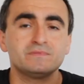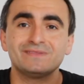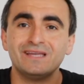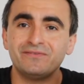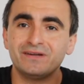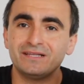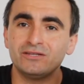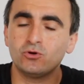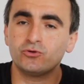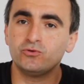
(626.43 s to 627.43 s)
Definitely
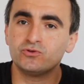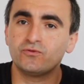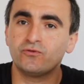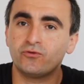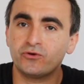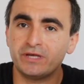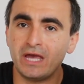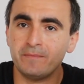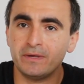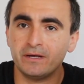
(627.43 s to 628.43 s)
not useful for
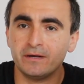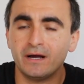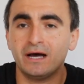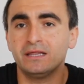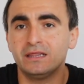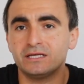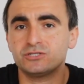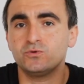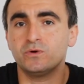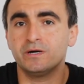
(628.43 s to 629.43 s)
gaming
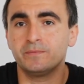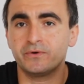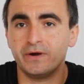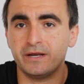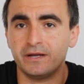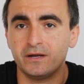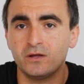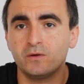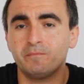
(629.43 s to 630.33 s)
unless you upgrade it